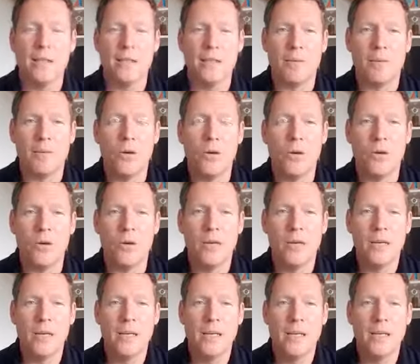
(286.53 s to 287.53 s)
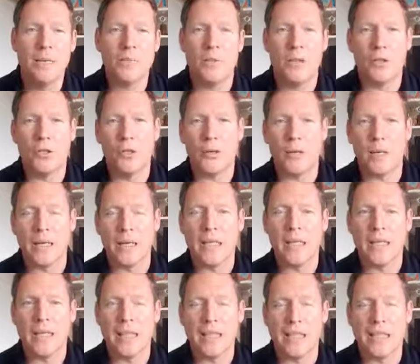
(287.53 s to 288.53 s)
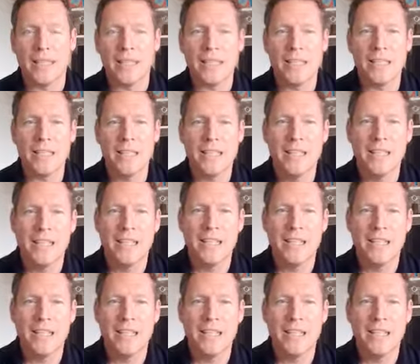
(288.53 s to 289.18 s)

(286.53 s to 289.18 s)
more by doing less.